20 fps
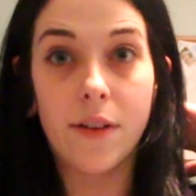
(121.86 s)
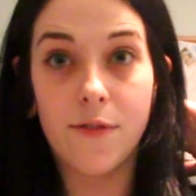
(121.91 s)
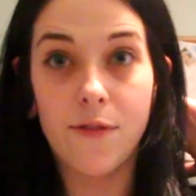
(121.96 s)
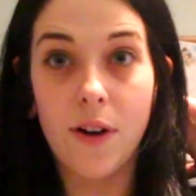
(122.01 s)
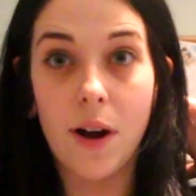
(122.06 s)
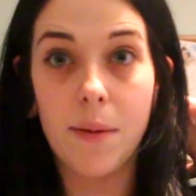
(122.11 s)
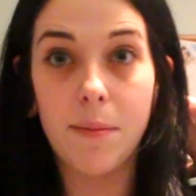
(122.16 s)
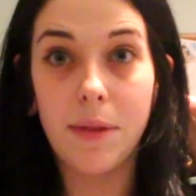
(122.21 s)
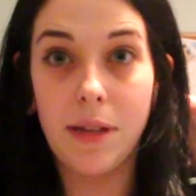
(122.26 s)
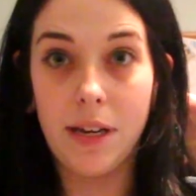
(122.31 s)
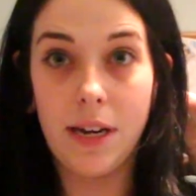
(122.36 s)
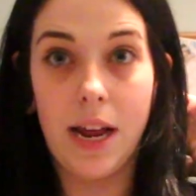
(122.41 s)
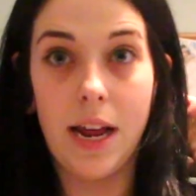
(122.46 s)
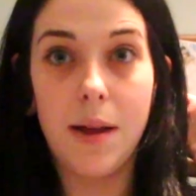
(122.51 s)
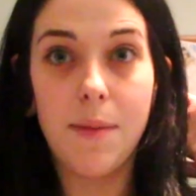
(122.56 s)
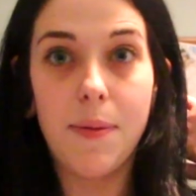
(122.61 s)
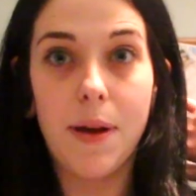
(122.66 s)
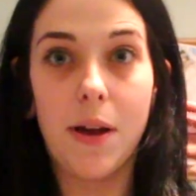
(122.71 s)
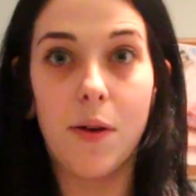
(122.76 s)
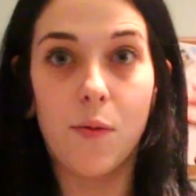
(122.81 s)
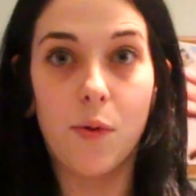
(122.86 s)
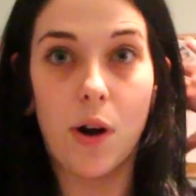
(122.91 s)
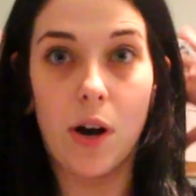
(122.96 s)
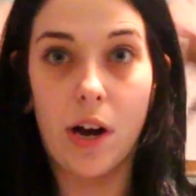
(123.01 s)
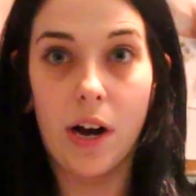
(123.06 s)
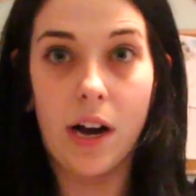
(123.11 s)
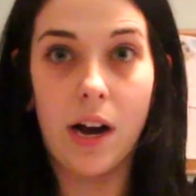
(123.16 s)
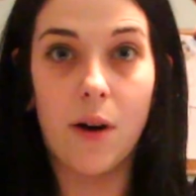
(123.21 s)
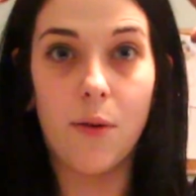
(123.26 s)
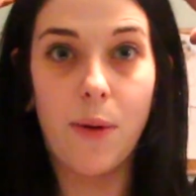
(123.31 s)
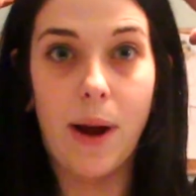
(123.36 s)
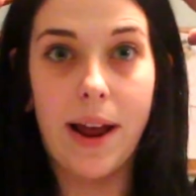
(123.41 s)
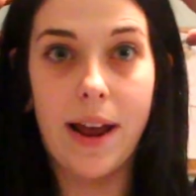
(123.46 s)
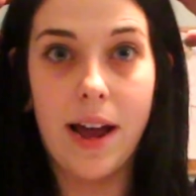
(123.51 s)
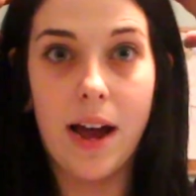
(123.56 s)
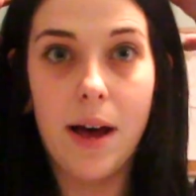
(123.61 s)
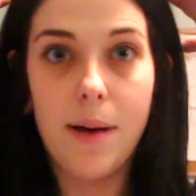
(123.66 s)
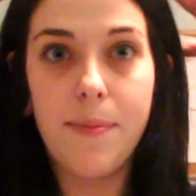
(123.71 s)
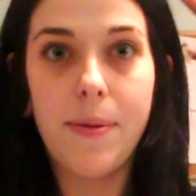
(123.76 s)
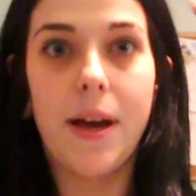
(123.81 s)
from the nape and working our way
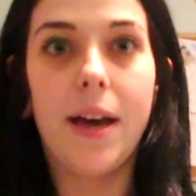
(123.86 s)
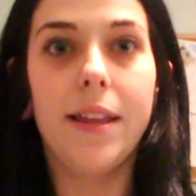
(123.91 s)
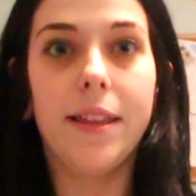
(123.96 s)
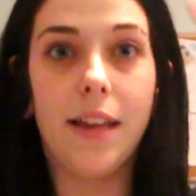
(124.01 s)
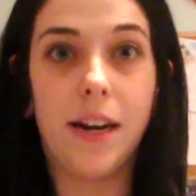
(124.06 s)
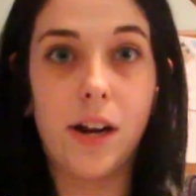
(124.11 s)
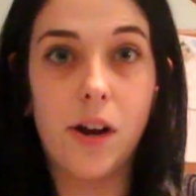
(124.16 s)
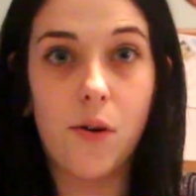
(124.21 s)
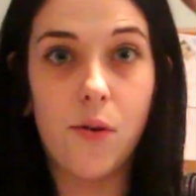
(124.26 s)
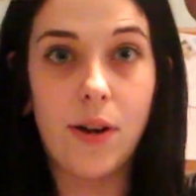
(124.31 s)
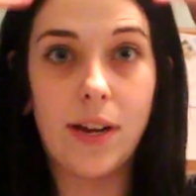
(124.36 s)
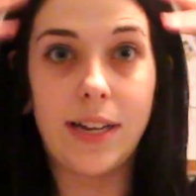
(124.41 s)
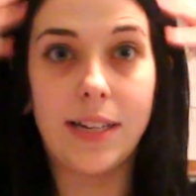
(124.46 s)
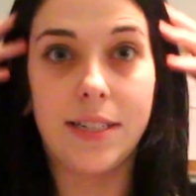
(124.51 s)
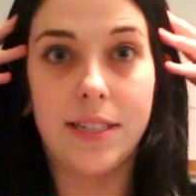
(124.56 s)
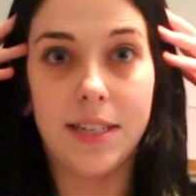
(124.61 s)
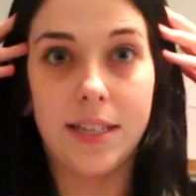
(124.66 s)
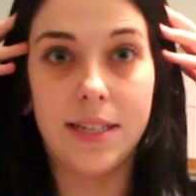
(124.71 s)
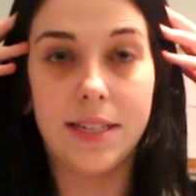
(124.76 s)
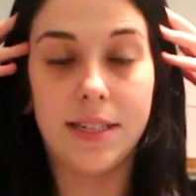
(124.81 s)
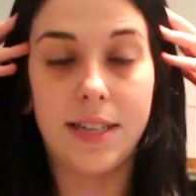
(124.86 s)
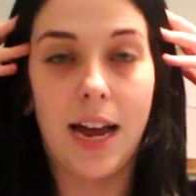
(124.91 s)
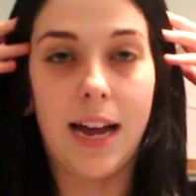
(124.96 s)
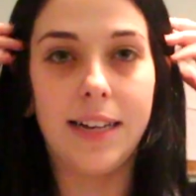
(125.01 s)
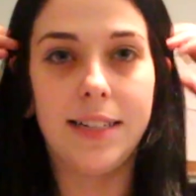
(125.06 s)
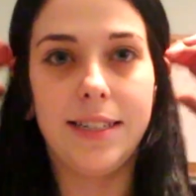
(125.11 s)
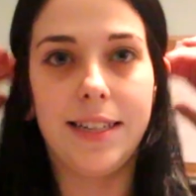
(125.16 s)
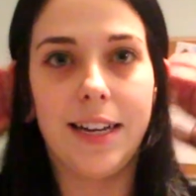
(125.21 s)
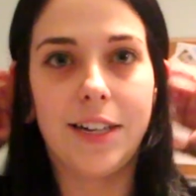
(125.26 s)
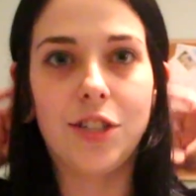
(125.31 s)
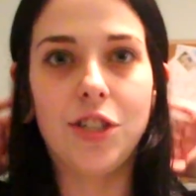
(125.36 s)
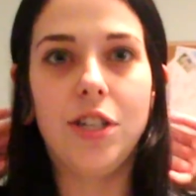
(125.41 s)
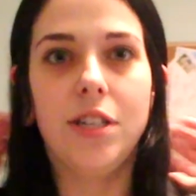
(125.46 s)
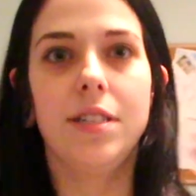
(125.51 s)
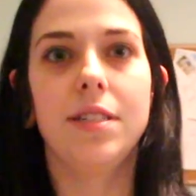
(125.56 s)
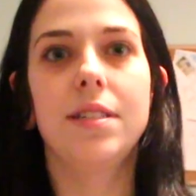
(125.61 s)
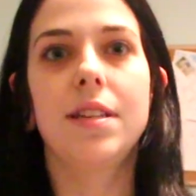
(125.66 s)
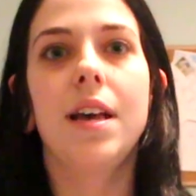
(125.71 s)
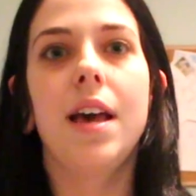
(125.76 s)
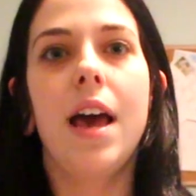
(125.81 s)
up, and then going into the side
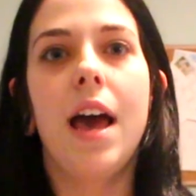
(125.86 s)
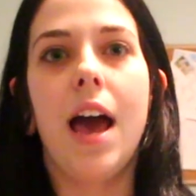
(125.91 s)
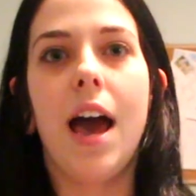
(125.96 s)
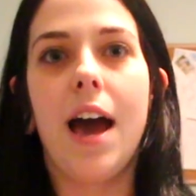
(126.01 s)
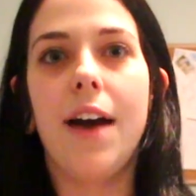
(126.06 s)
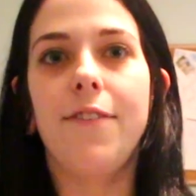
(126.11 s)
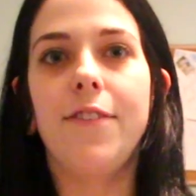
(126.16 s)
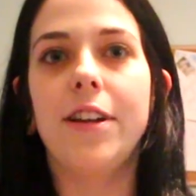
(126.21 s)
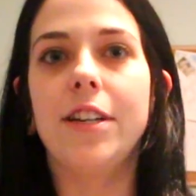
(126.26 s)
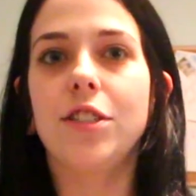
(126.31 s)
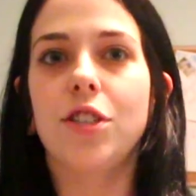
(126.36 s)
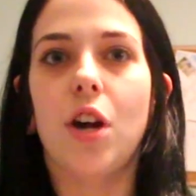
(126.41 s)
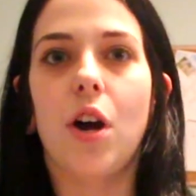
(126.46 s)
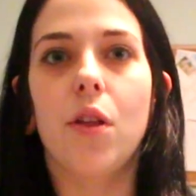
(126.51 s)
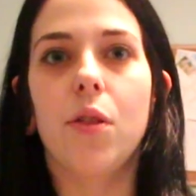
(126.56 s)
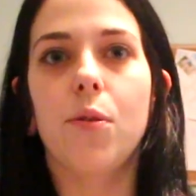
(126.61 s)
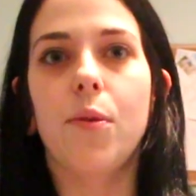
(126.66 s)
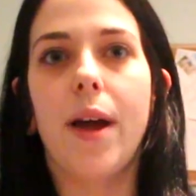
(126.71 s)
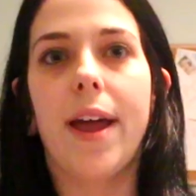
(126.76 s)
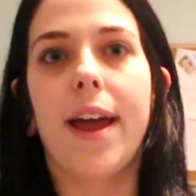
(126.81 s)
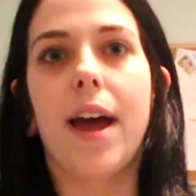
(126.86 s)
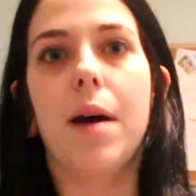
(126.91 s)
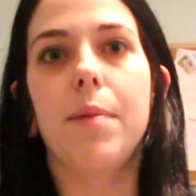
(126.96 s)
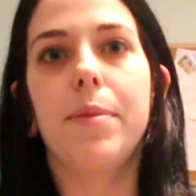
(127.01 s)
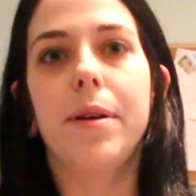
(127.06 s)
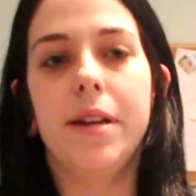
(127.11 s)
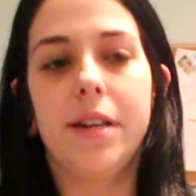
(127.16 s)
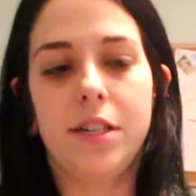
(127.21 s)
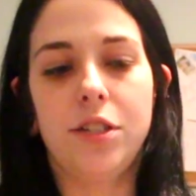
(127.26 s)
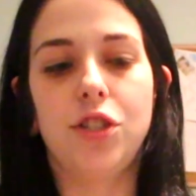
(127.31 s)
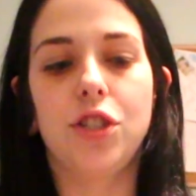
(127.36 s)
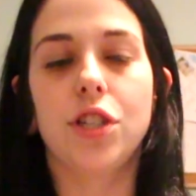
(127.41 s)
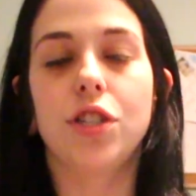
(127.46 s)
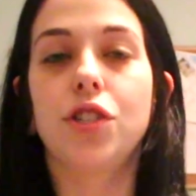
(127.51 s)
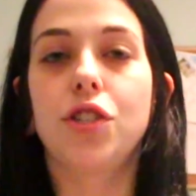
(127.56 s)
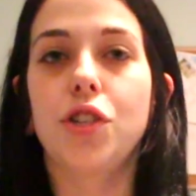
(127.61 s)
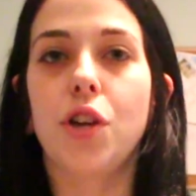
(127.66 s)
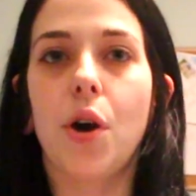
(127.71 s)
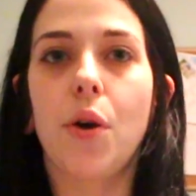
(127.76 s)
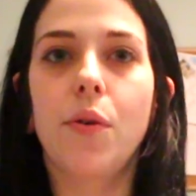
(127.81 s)
sections, 1/2 inch all the way up,
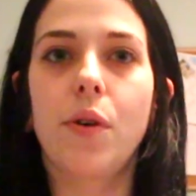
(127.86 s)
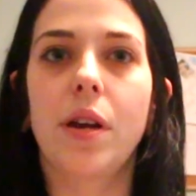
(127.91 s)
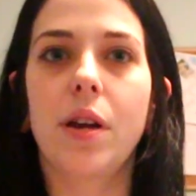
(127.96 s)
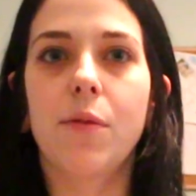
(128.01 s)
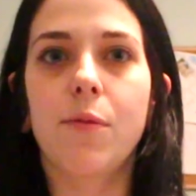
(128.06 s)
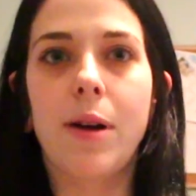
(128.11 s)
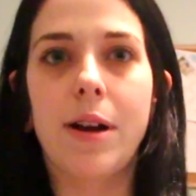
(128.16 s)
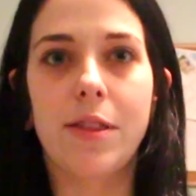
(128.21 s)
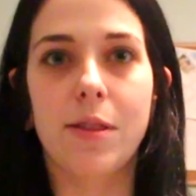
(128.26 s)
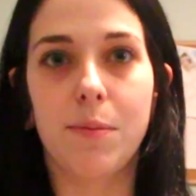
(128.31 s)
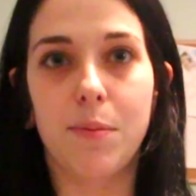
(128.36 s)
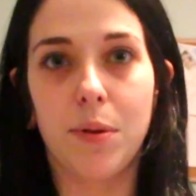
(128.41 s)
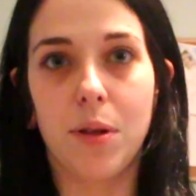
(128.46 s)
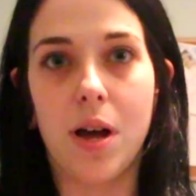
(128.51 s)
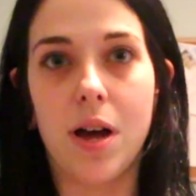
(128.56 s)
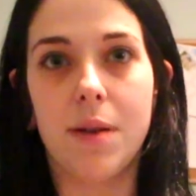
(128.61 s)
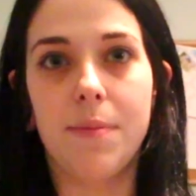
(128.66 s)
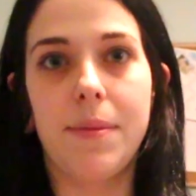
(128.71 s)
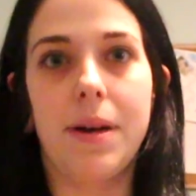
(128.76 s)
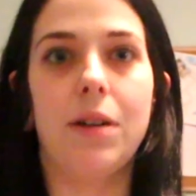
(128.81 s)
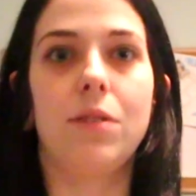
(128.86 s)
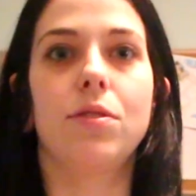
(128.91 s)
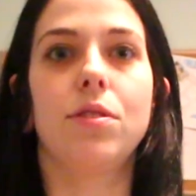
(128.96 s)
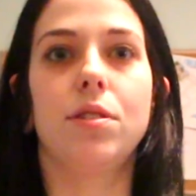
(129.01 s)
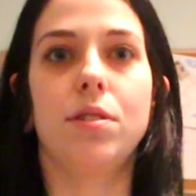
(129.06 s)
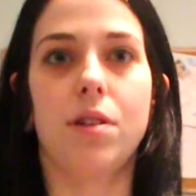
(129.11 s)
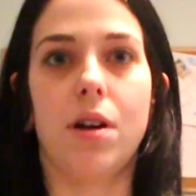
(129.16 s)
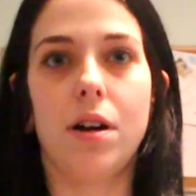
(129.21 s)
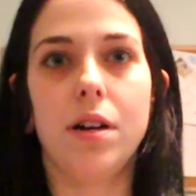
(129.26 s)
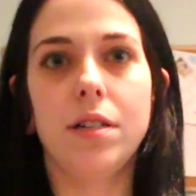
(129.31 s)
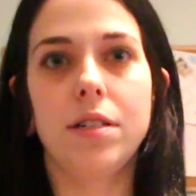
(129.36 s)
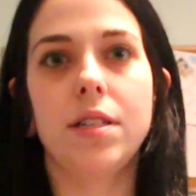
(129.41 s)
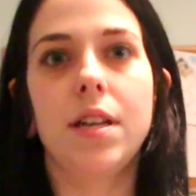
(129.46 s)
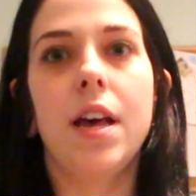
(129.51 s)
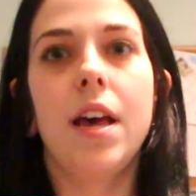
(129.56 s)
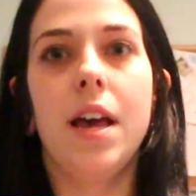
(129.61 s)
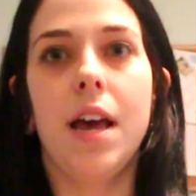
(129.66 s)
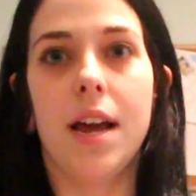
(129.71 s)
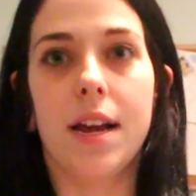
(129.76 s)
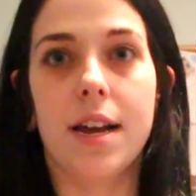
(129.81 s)
just toning where the blonde melt starts
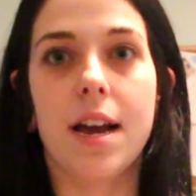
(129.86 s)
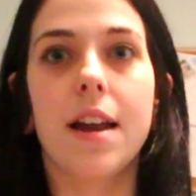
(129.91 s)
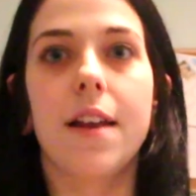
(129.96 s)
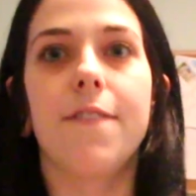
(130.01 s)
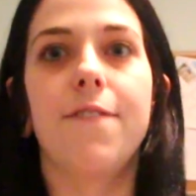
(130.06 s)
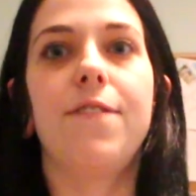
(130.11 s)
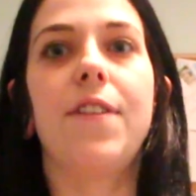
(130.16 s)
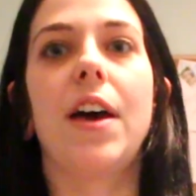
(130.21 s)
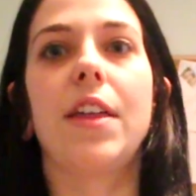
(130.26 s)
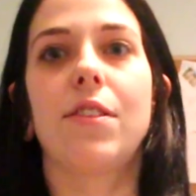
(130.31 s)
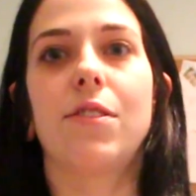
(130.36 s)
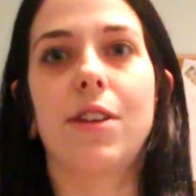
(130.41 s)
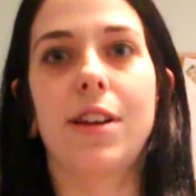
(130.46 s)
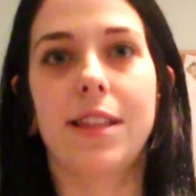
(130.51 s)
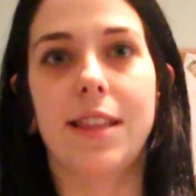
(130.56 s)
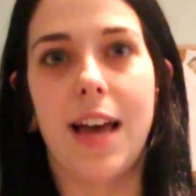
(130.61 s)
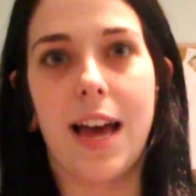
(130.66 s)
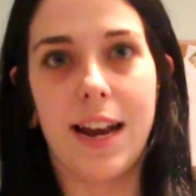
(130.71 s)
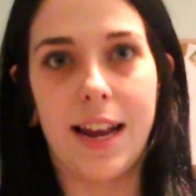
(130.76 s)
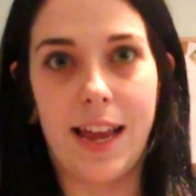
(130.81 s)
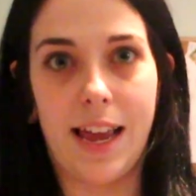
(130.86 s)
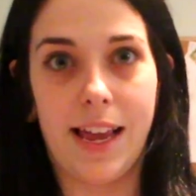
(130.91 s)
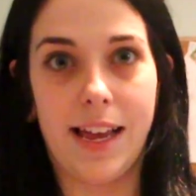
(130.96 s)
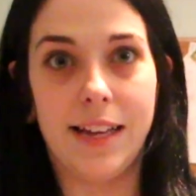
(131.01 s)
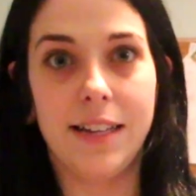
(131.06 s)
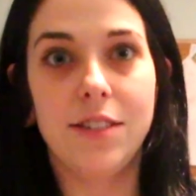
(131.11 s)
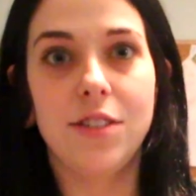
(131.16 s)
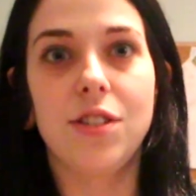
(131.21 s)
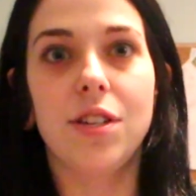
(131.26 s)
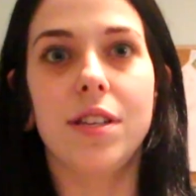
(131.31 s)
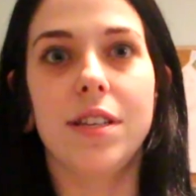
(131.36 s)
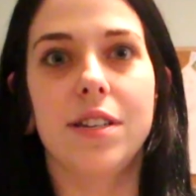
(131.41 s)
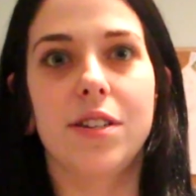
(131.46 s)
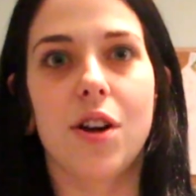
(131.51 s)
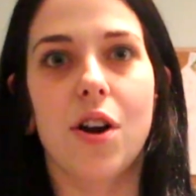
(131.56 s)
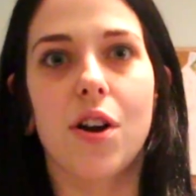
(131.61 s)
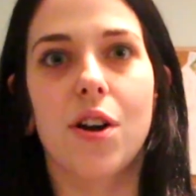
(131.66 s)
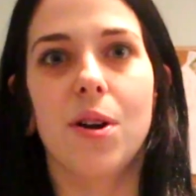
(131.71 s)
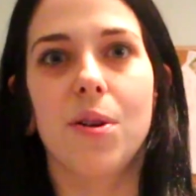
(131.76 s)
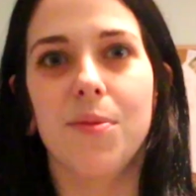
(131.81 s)
and kind of feathering that in to the
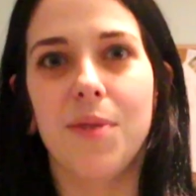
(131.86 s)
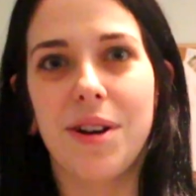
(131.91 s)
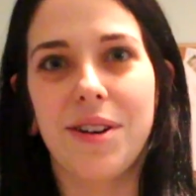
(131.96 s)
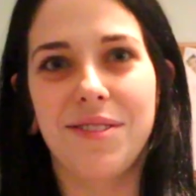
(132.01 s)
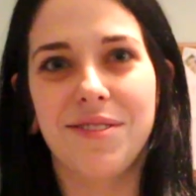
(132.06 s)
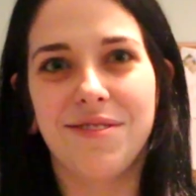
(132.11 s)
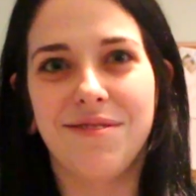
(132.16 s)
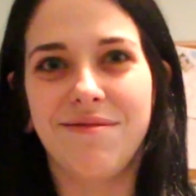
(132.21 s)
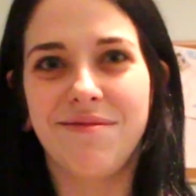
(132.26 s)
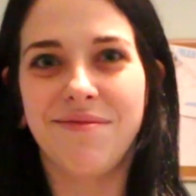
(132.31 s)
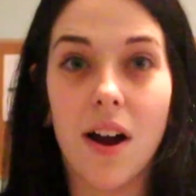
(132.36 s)
darker root.